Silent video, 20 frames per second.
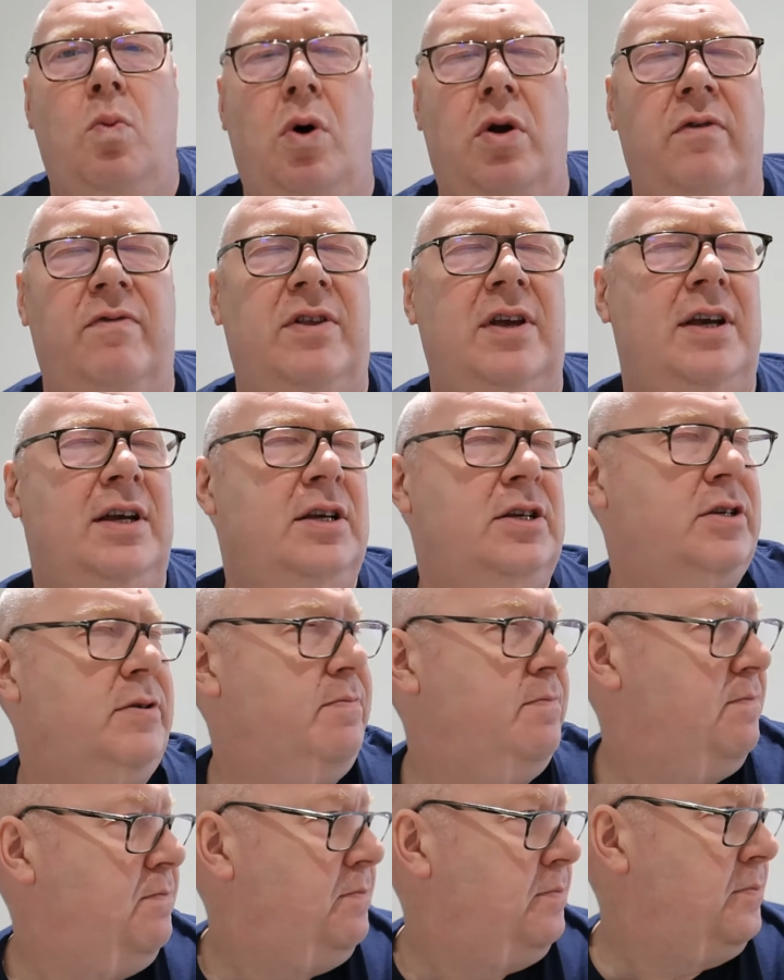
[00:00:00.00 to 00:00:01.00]
one of
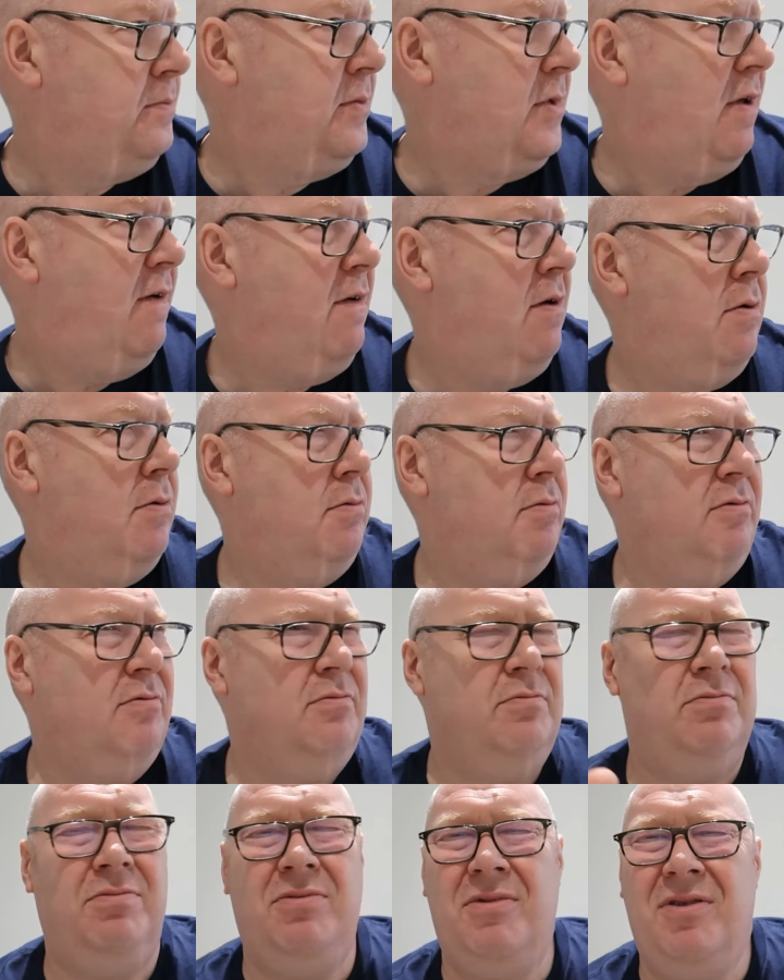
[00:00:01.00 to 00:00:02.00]
these
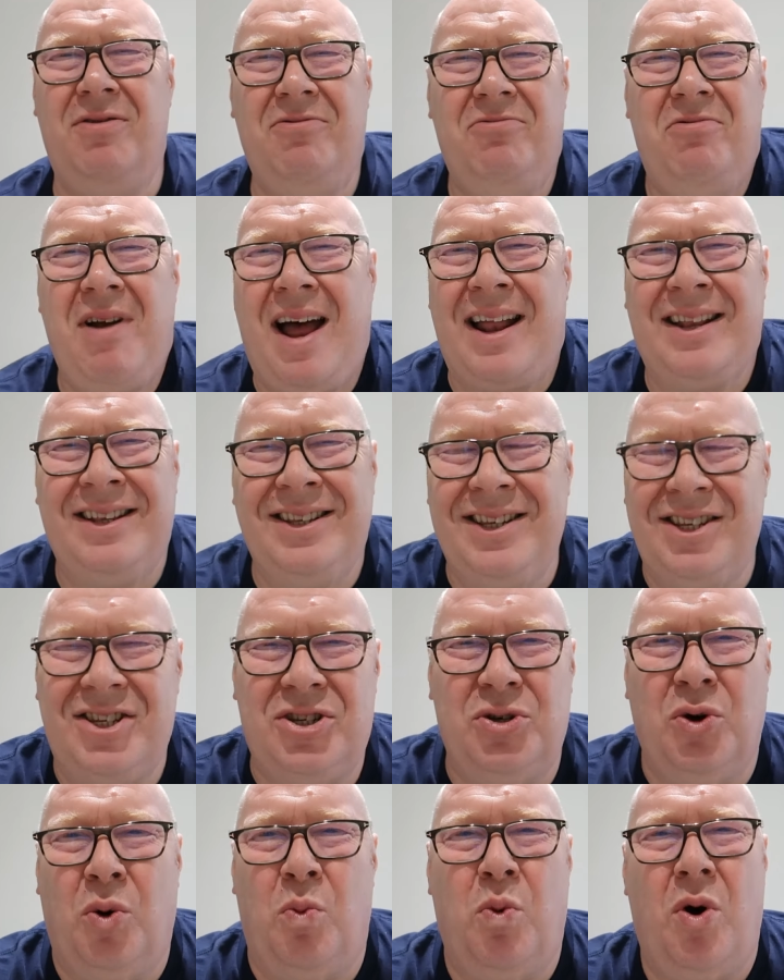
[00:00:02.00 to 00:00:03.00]

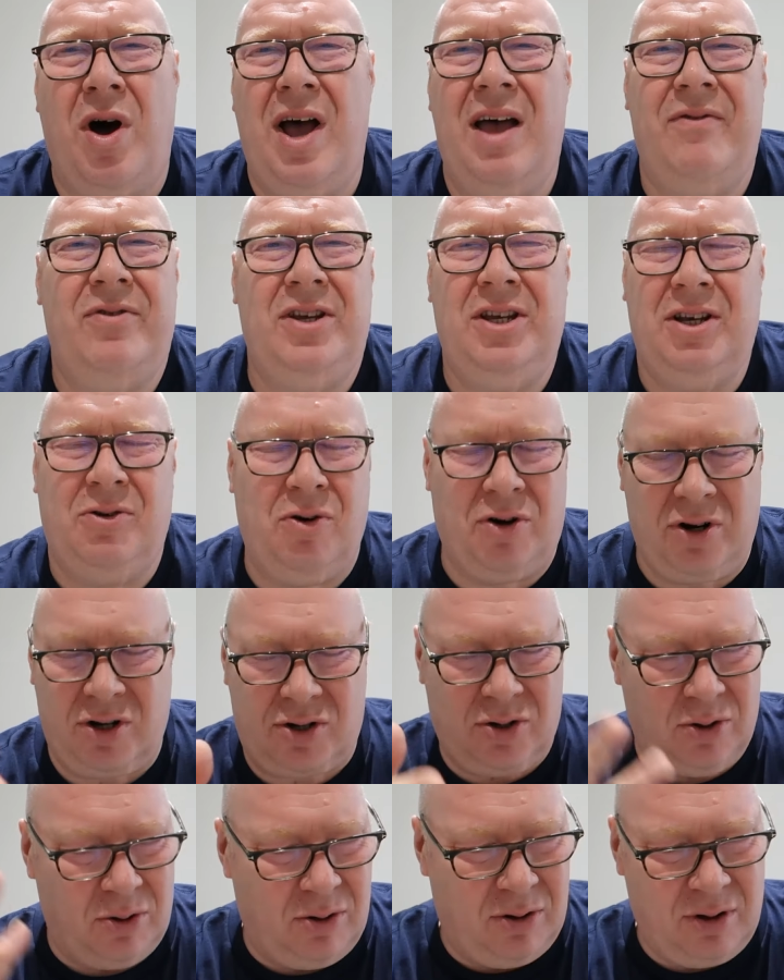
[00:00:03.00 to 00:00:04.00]
rants or whatever you
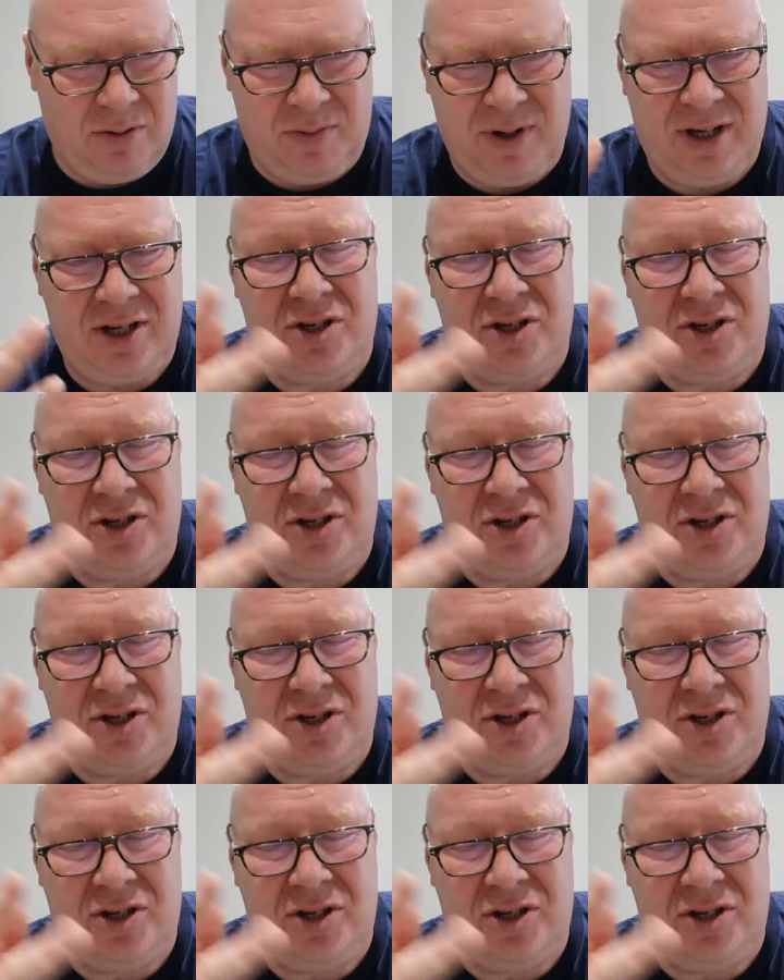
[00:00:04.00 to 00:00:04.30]
want to call them.